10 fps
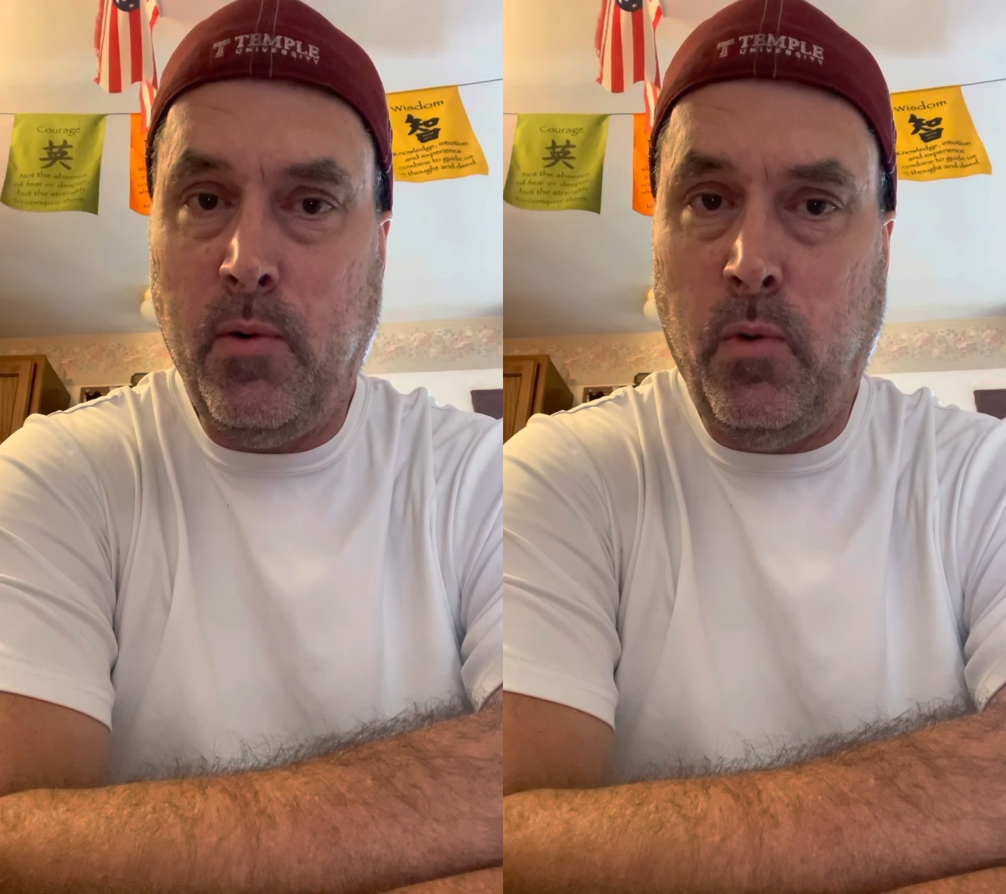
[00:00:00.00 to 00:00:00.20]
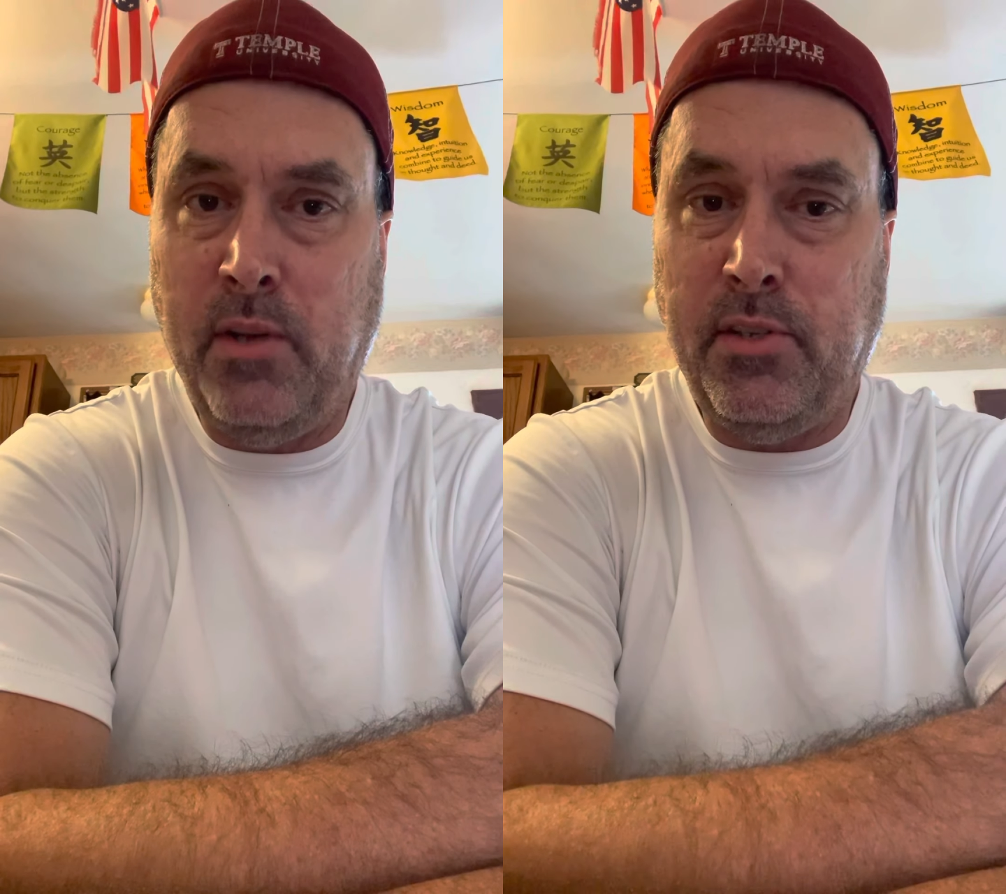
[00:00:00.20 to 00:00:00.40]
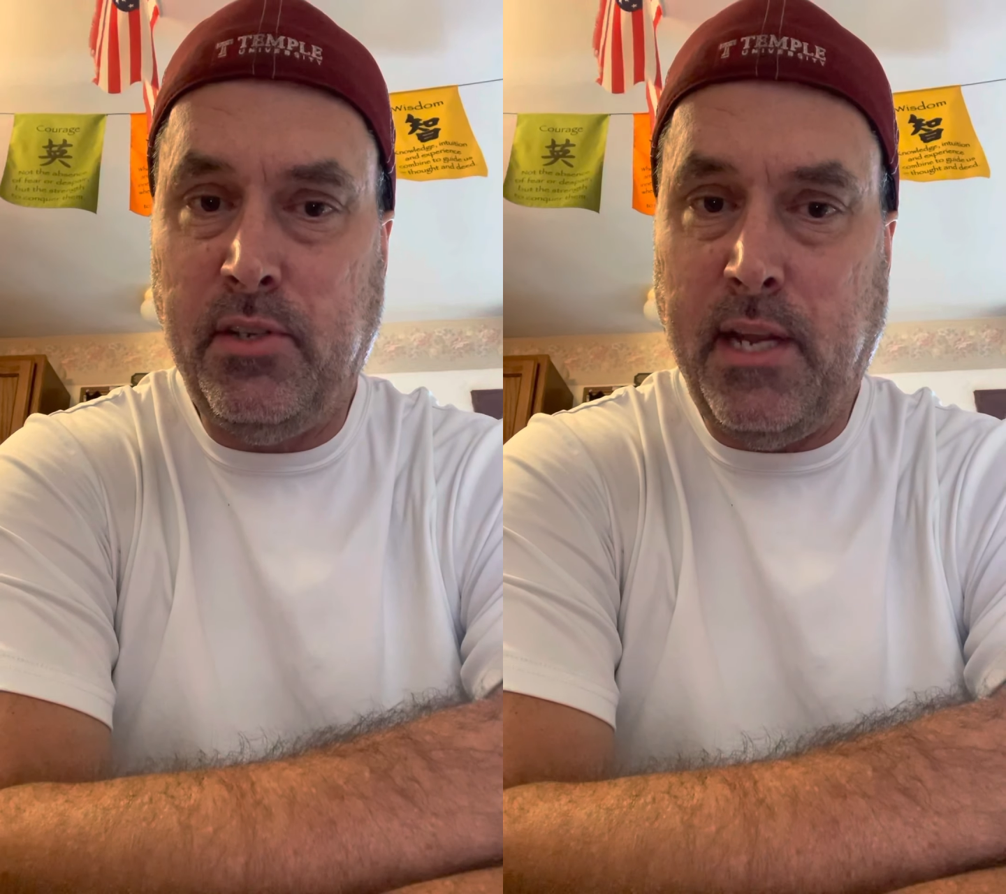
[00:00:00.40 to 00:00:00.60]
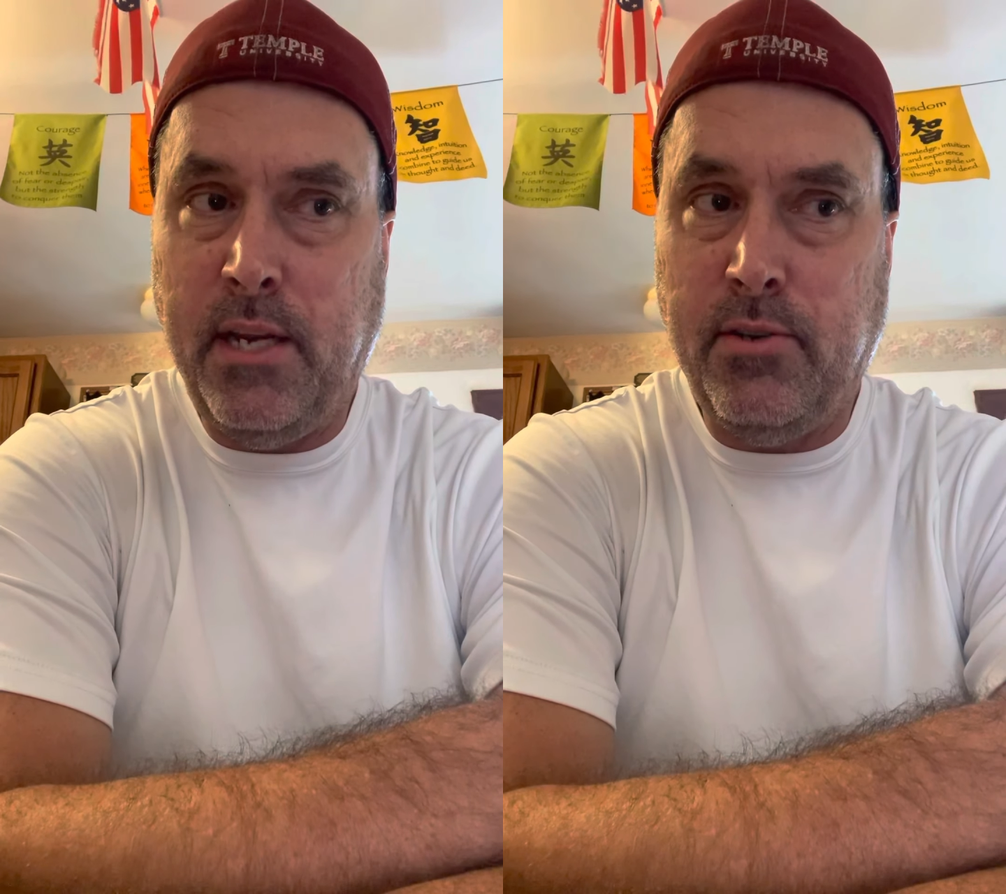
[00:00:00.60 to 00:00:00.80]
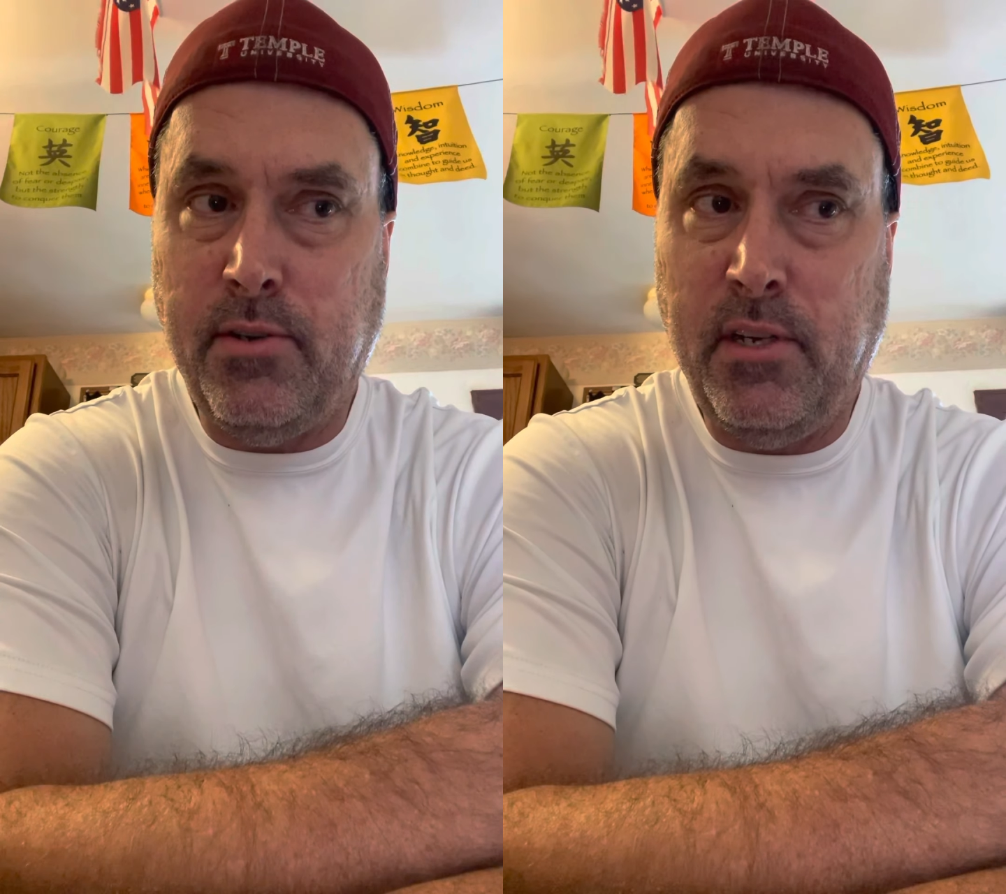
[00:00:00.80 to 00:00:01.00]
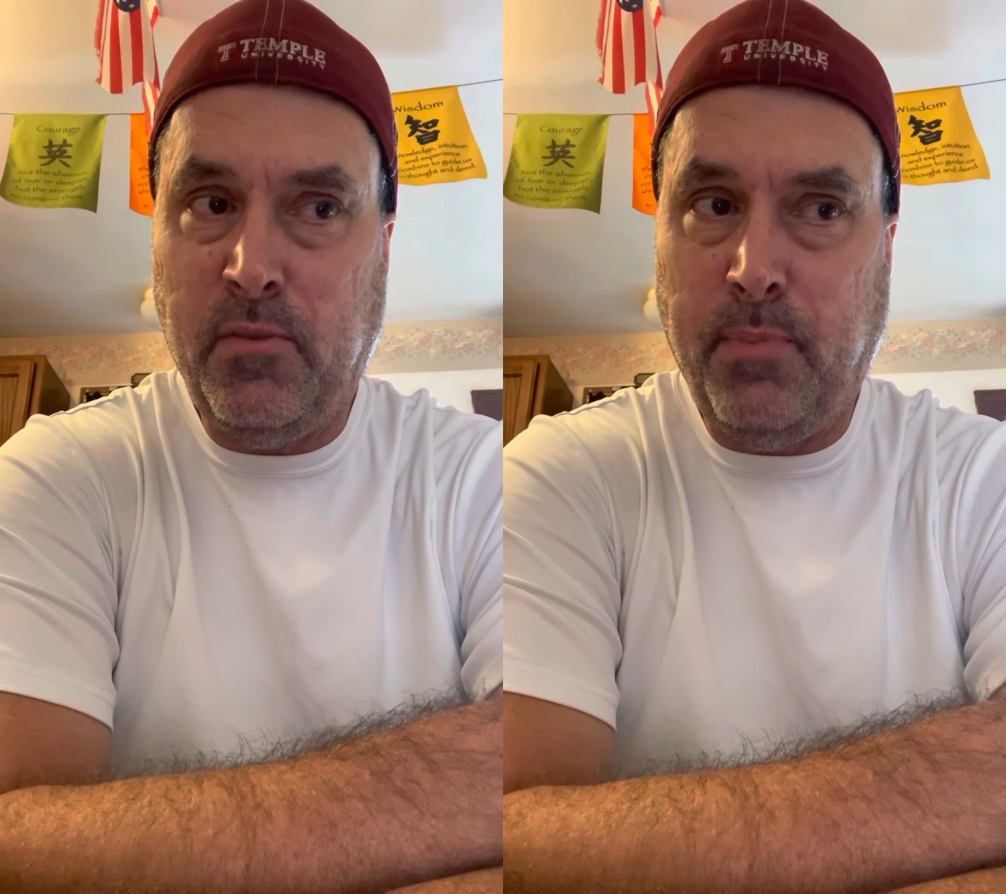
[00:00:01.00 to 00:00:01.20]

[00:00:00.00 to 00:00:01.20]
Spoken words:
It wasn't dangerous,